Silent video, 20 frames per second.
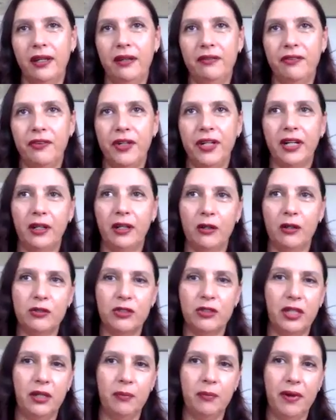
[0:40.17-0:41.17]
very
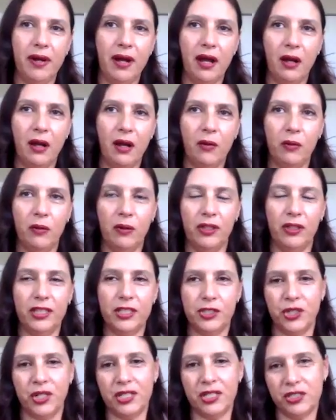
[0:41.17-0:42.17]
closely about
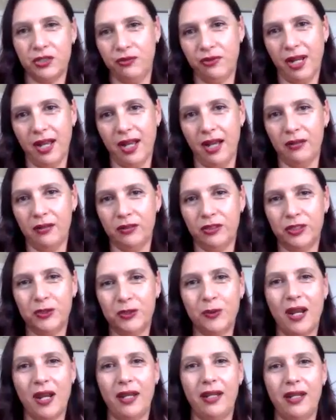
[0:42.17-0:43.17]
the chart of accounts,
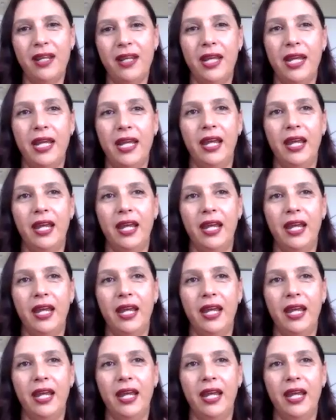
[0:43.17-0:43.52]
right?